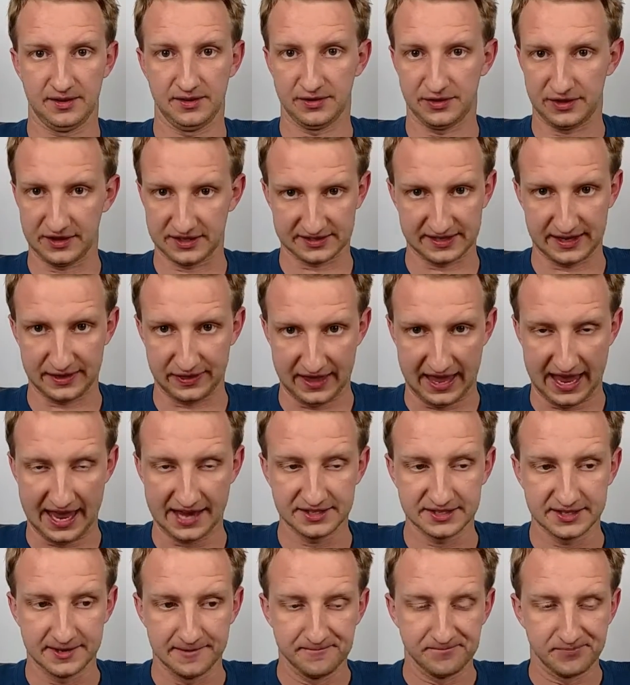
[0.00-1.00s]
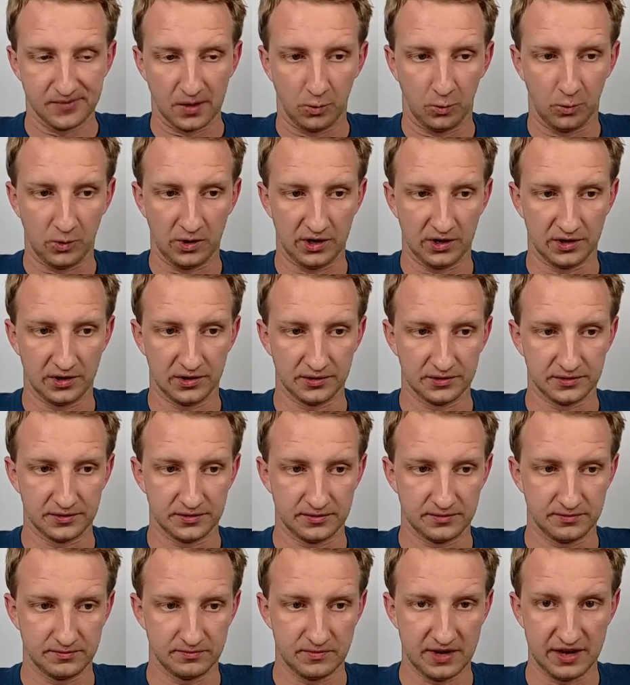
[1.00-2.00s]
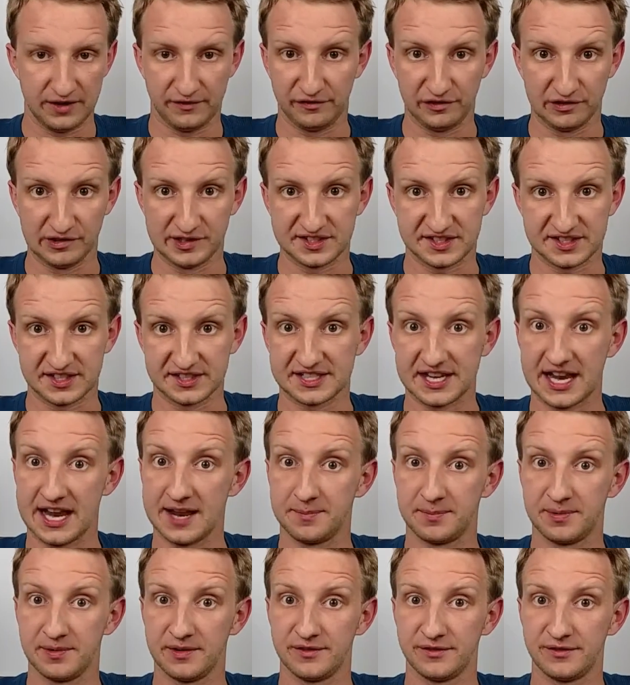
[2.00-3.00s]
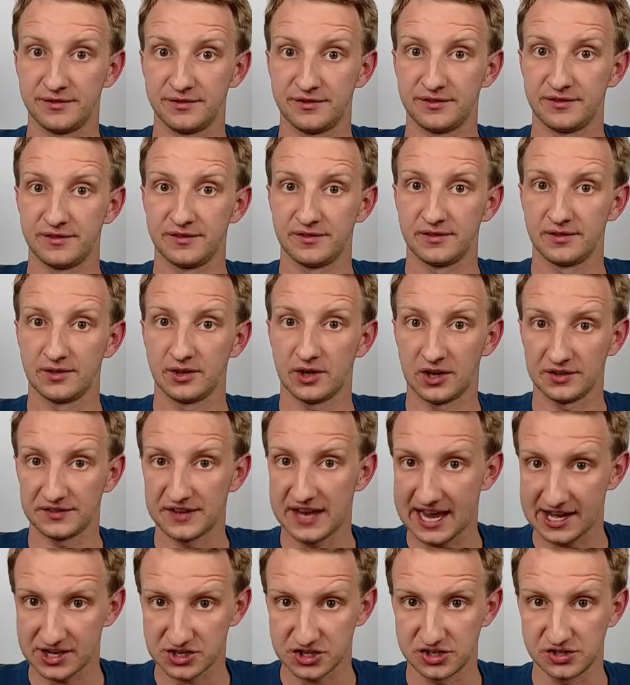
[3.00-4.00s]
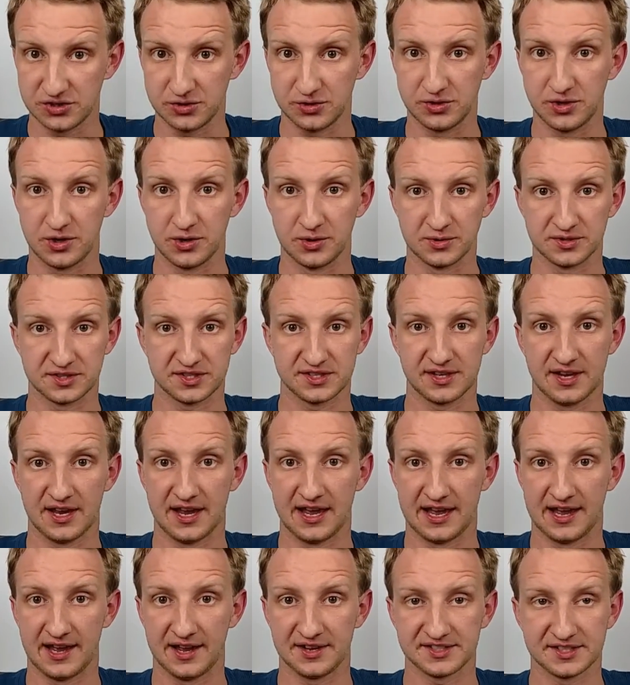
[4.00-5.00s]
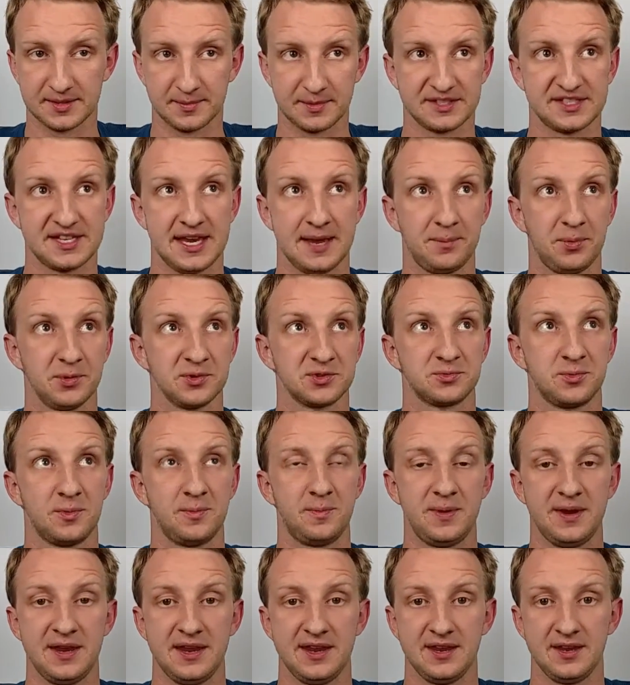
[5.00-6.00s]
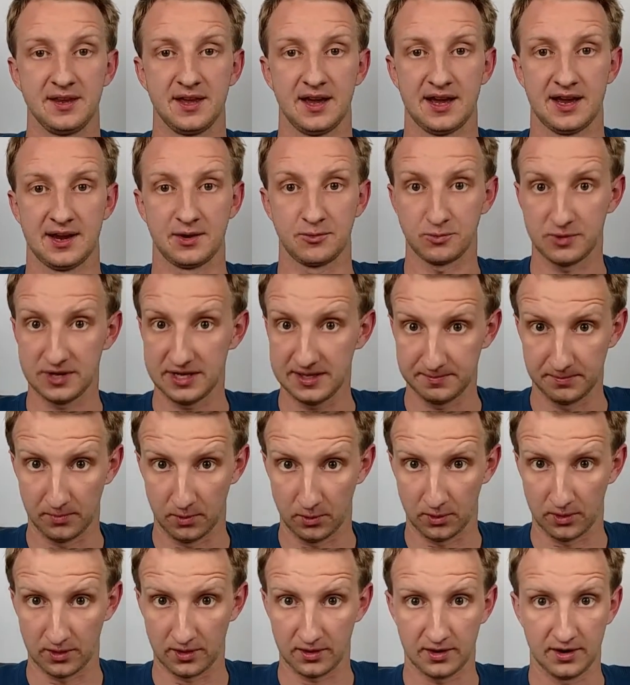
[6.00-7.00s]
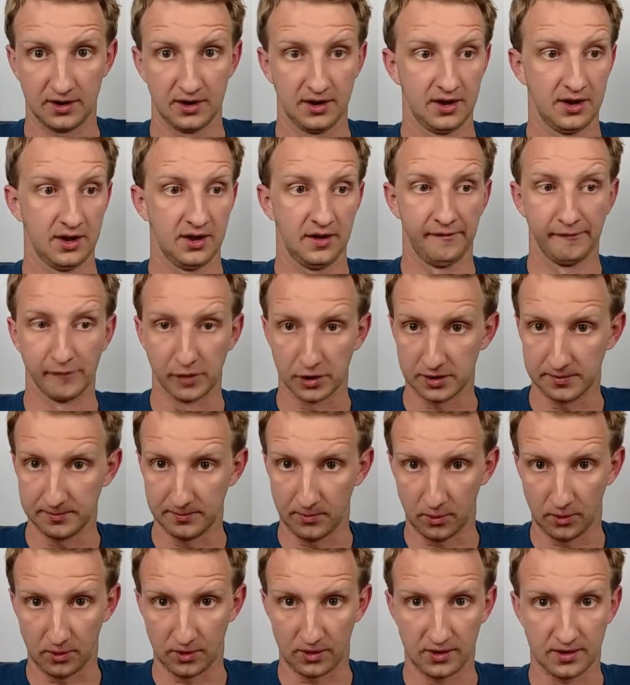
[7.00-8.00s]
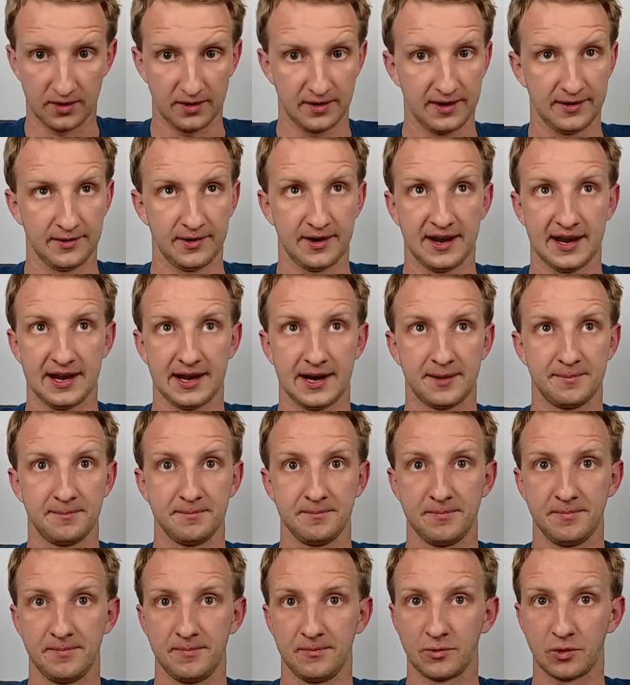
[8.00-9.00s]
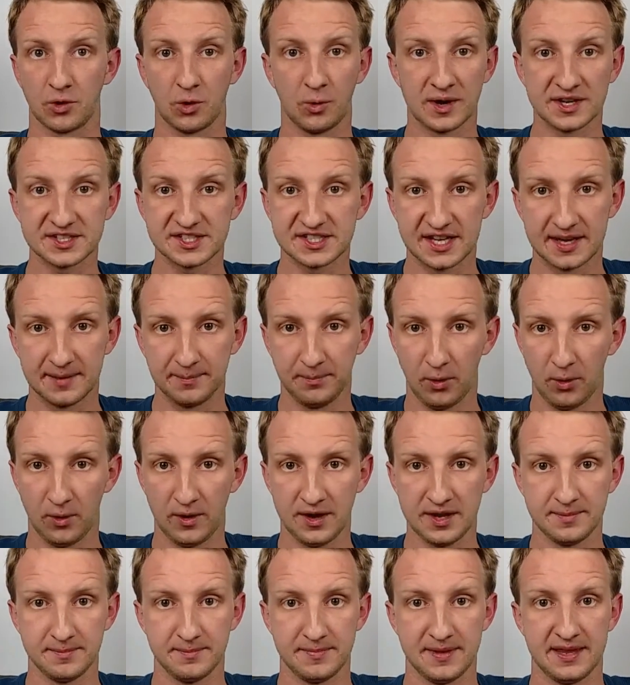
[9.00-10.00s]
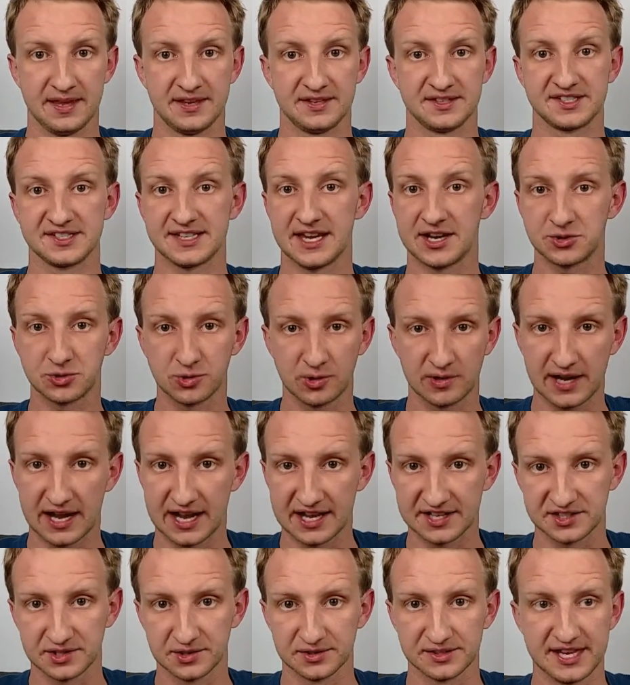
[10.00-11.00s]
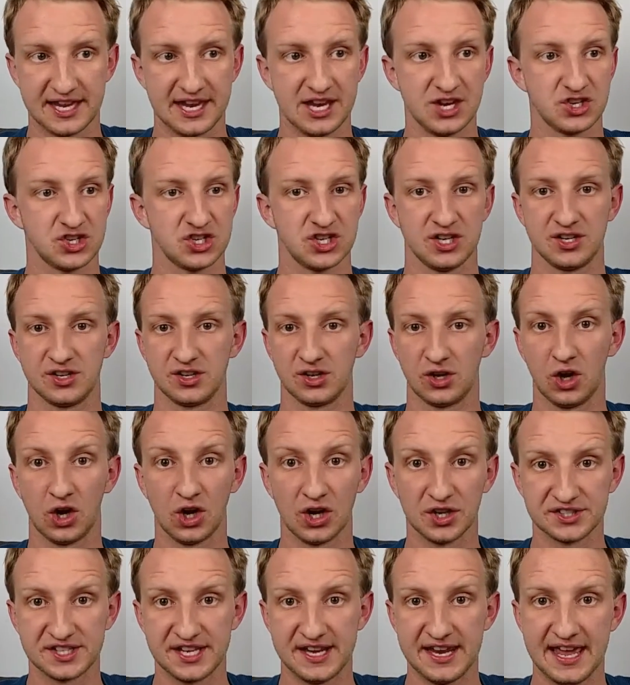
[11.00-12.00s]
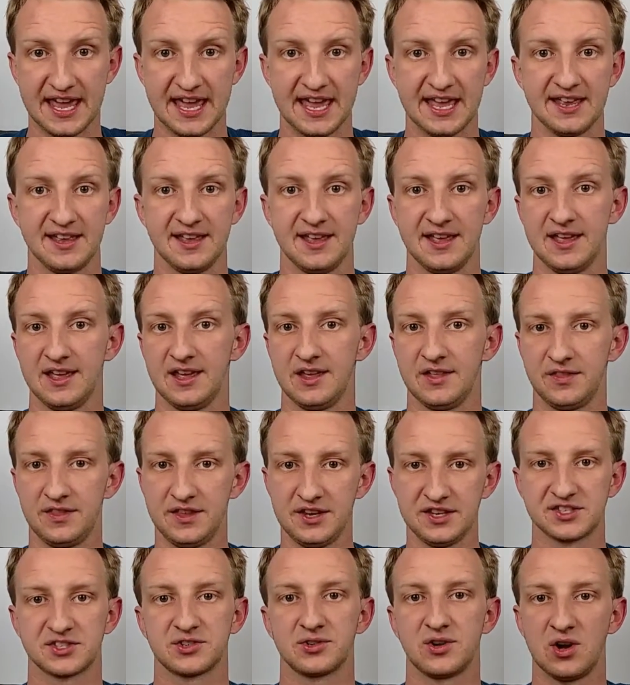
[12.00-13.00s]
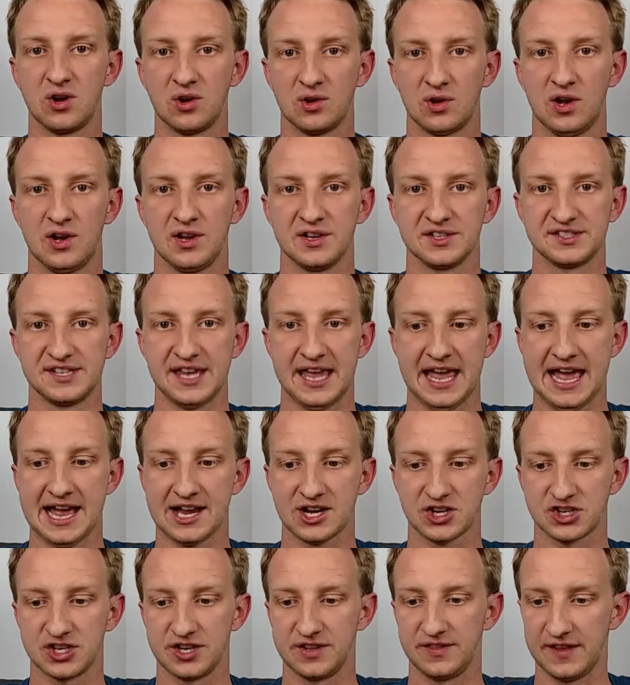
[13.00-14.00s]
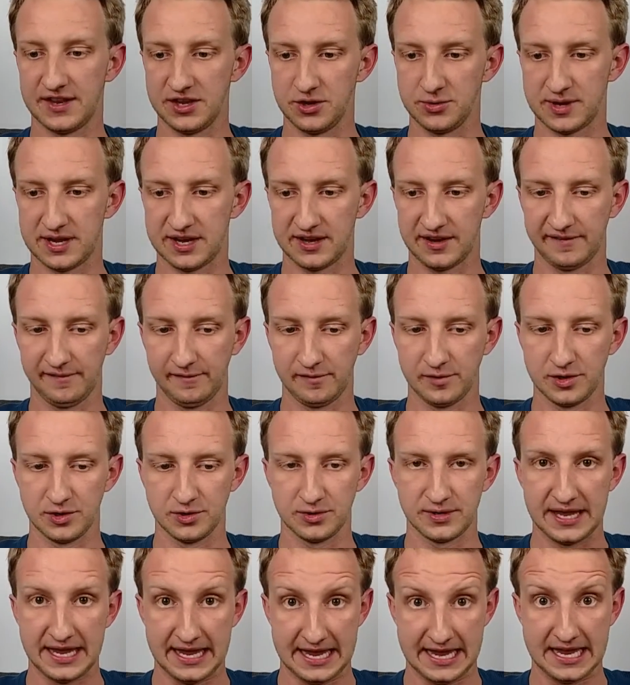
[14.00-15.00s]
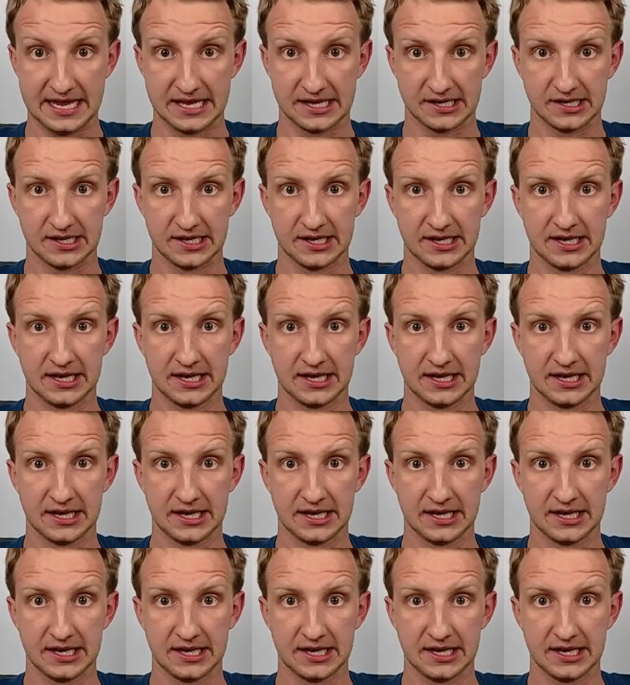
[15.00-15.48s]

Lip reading: things like that will influence the type of call to action you use. Some examples would be read more, learn more, request an appointment, schedule a consultation, call today. These are all calls to action that you can include in